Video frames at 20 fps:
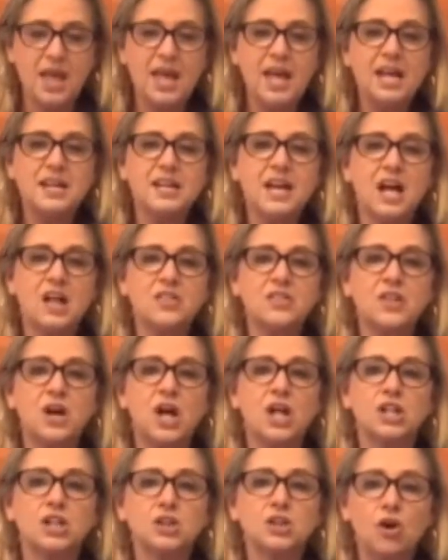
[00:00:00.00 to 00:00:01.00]
Now, the
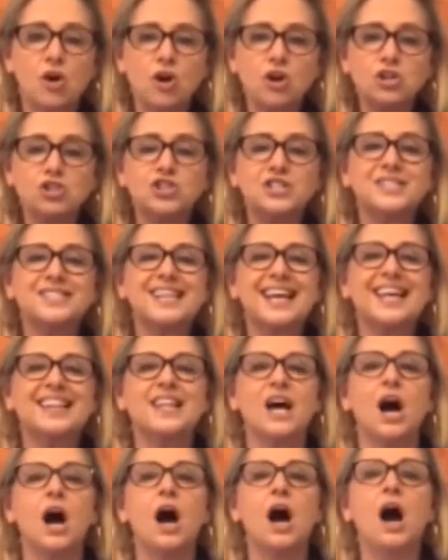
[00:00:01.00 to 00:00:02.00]
largest and
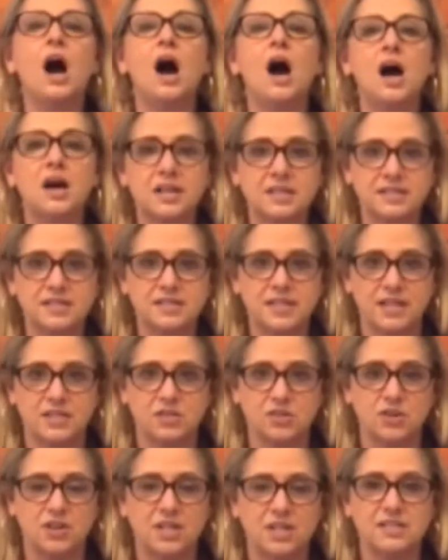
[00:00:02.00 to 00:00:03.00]
the hottest
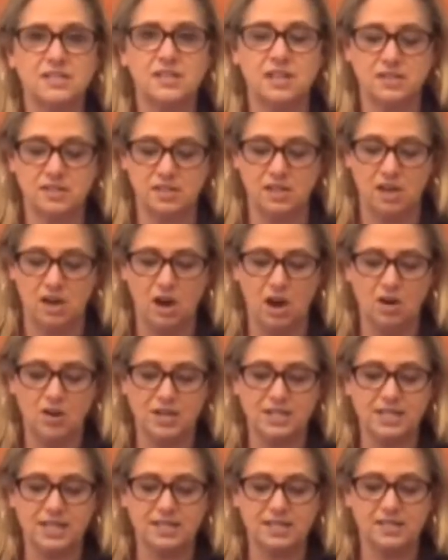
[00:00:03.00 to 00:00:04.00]
desert is the Sahara
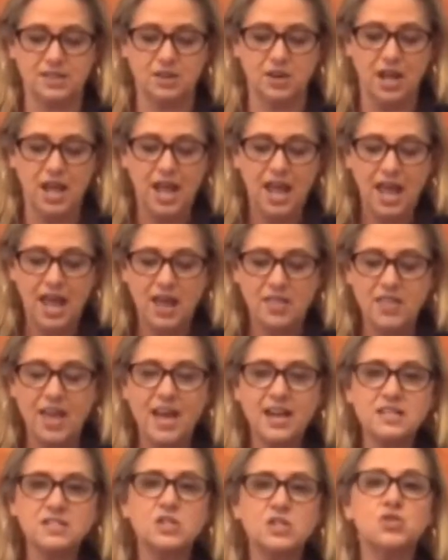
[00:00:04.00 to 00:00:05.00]
Desert, and that
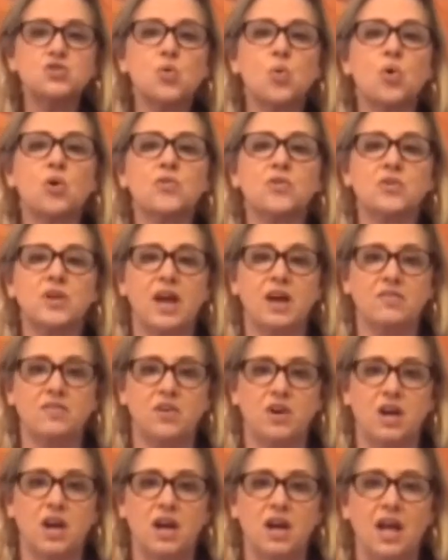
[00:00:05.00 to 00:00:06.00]
is in northern
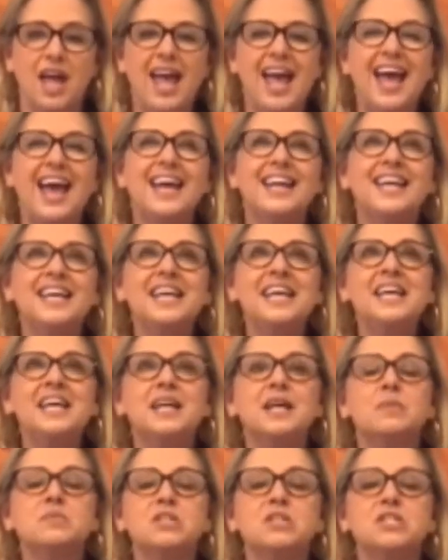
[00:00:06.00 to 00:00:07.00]
Africa. And it can get up to